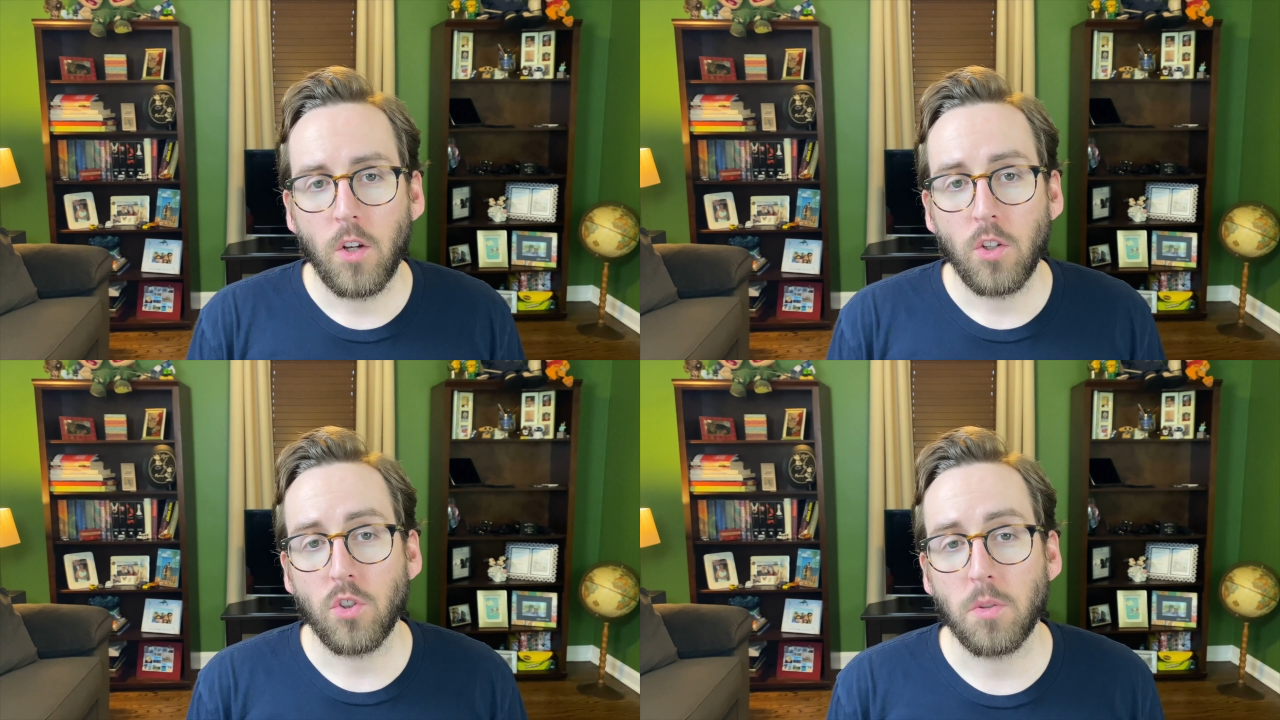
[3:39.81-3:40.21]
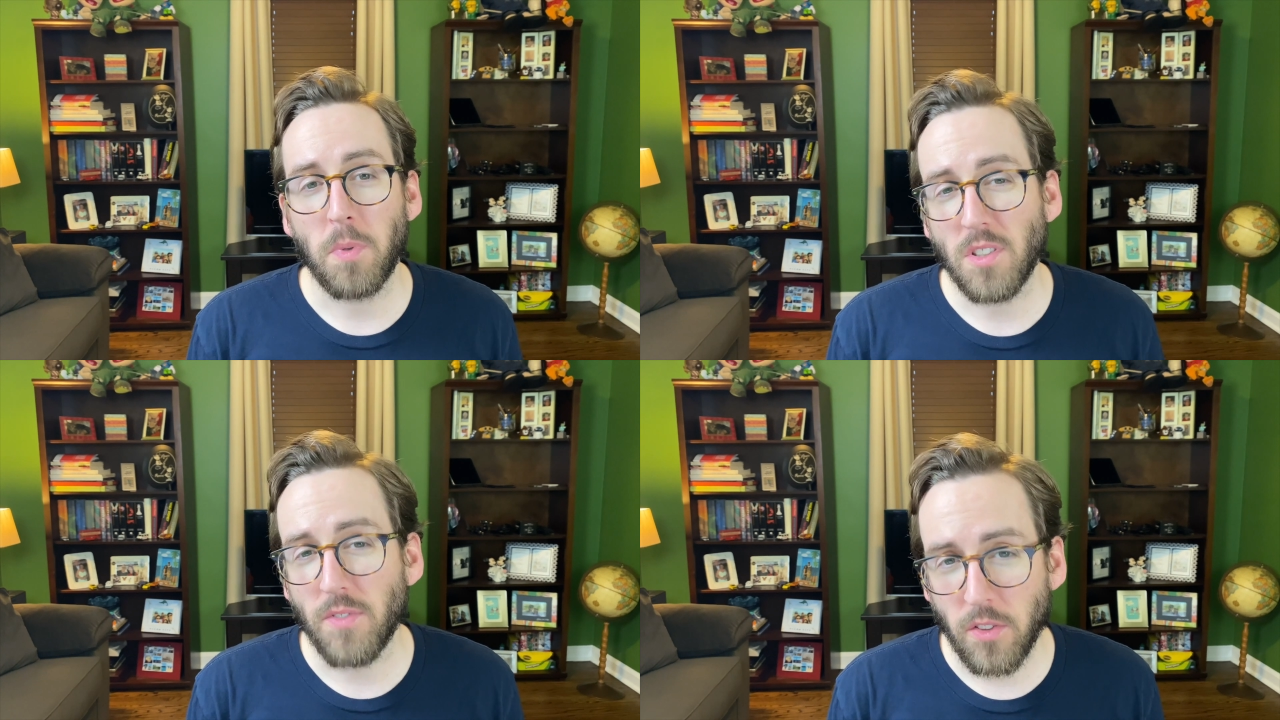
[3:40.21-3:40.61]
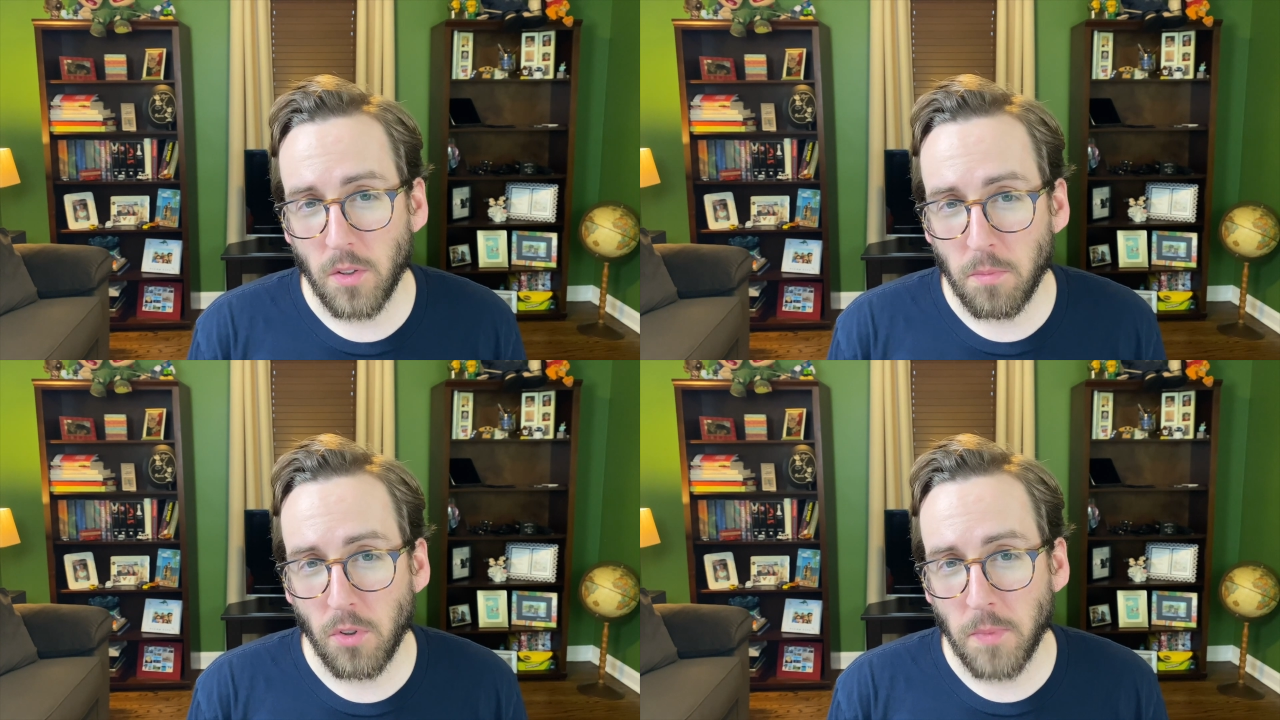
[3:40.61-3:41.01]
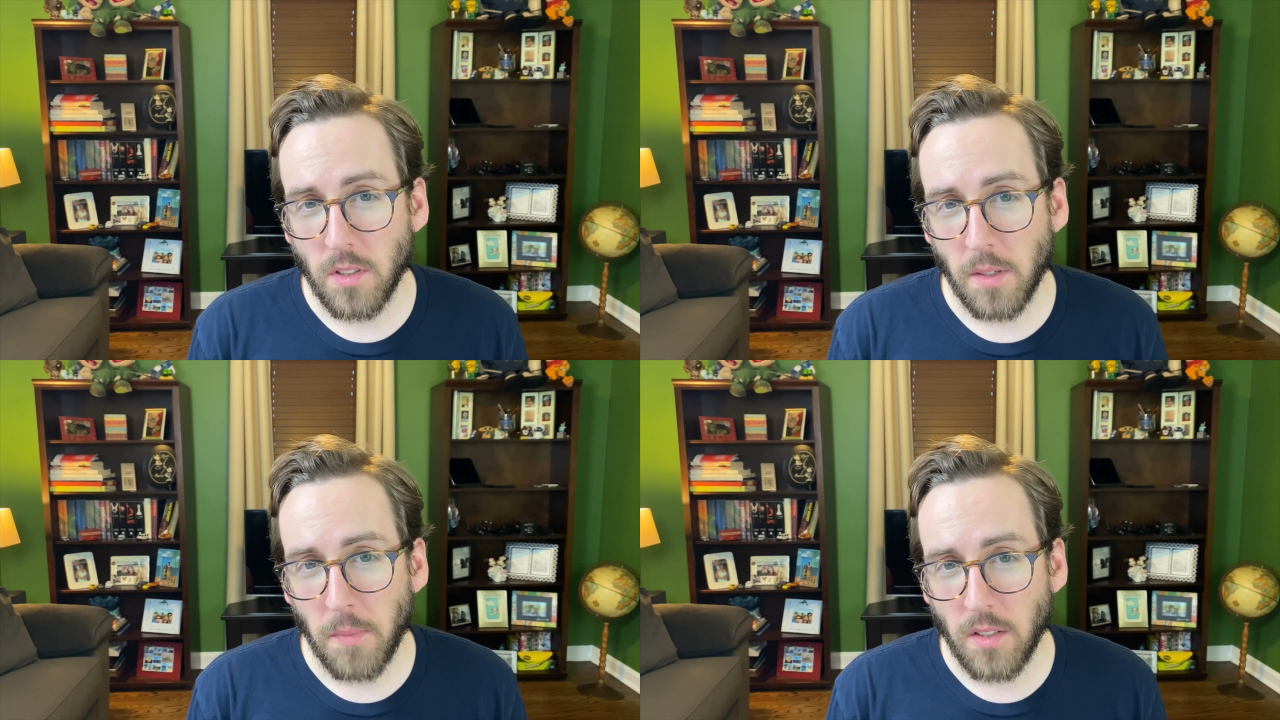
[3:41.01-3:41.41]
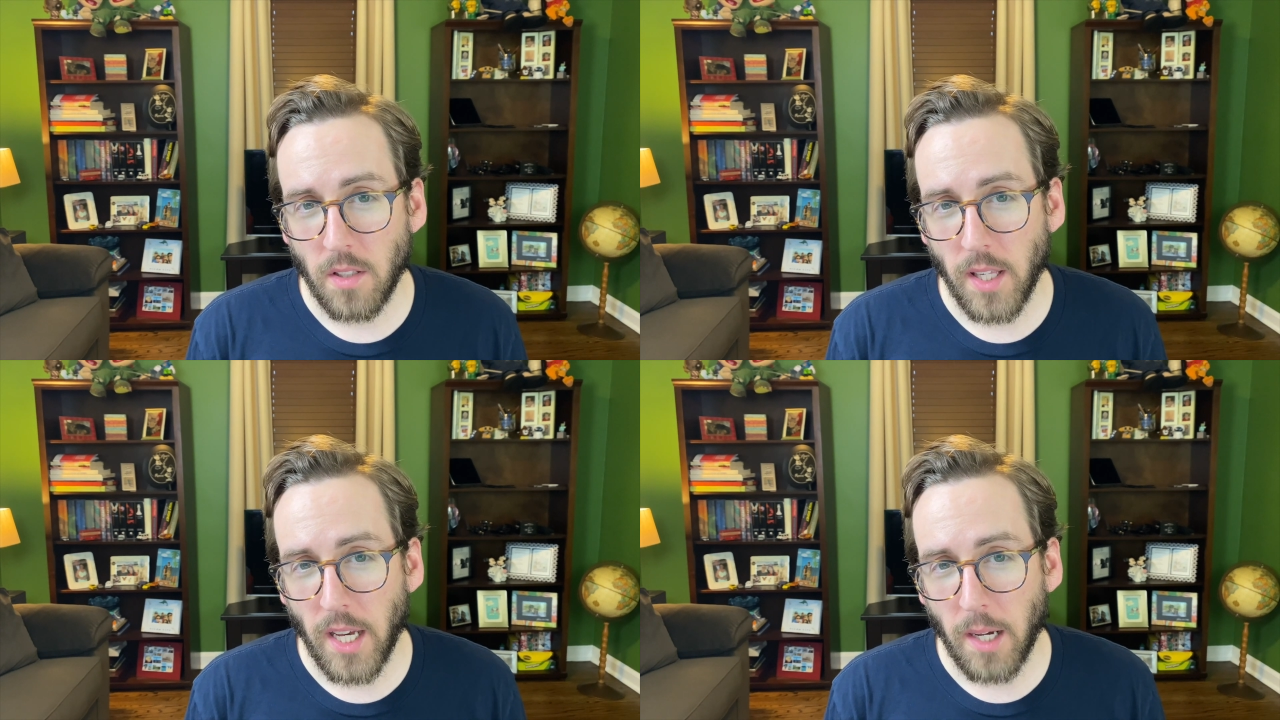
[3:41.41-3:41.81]
So there's a bunch of other improvements I made to
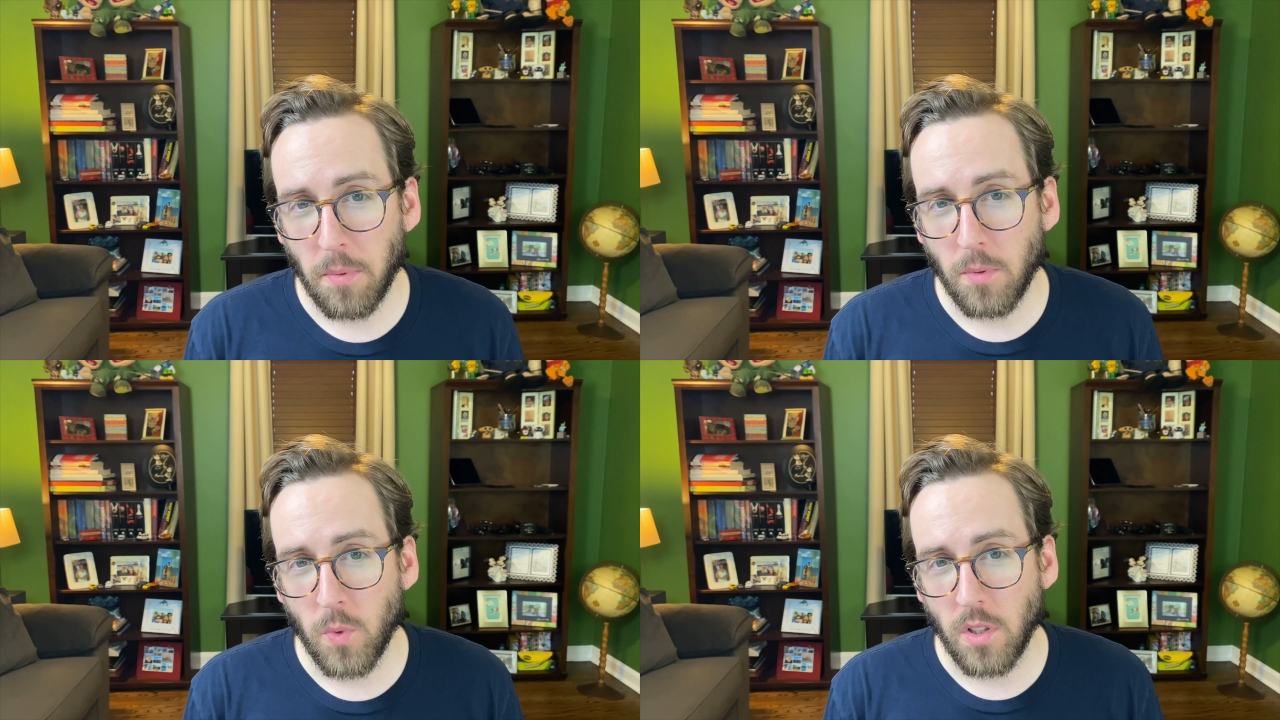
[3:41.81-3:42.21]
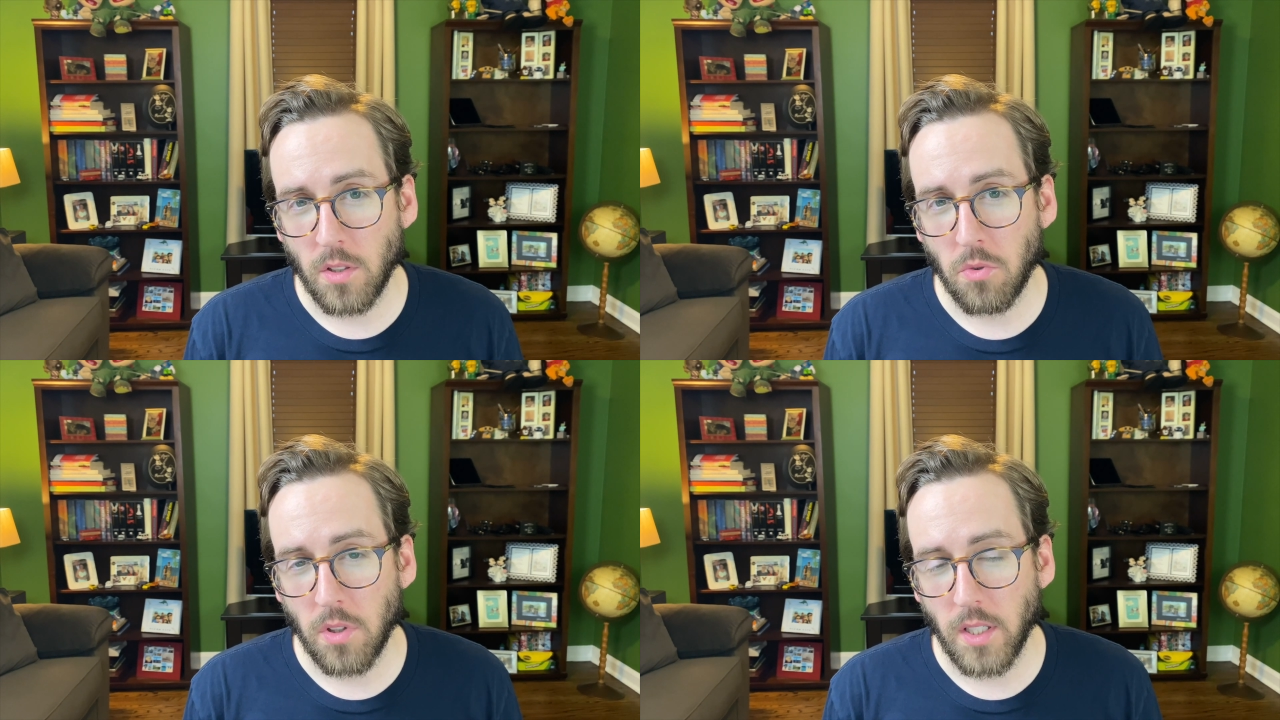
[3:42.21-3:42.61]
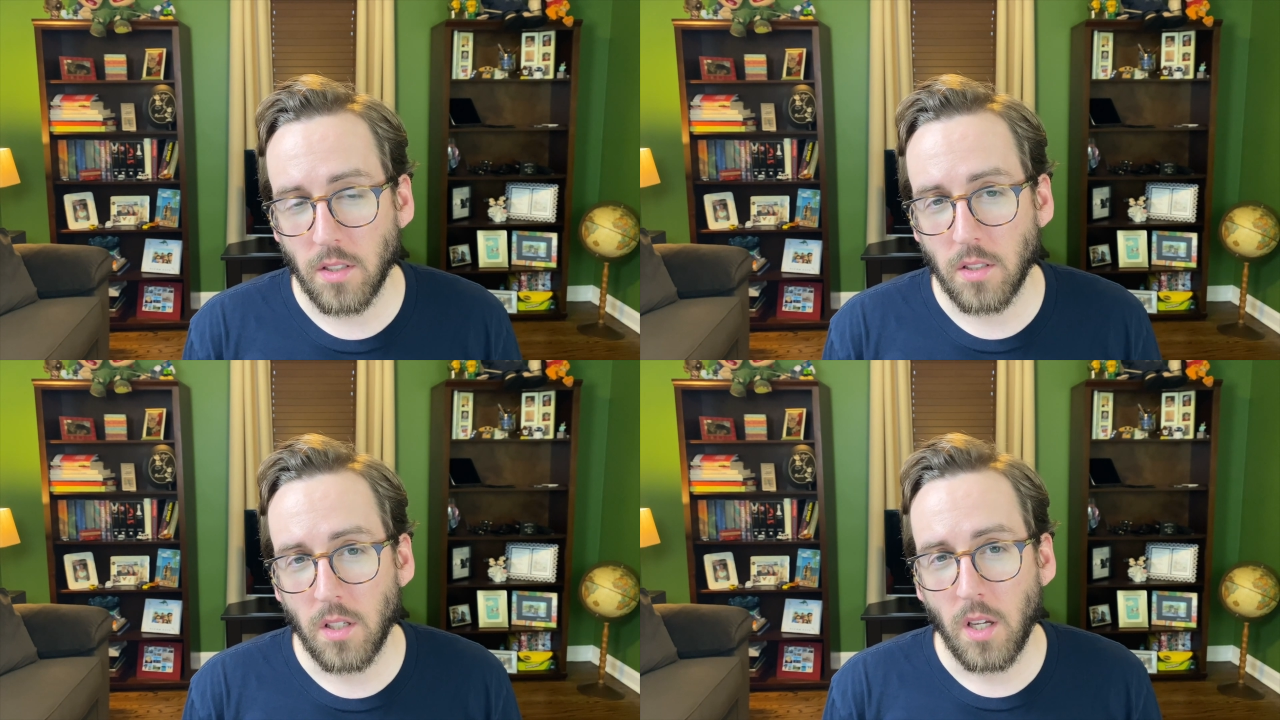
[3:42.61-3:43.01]
the app with this release.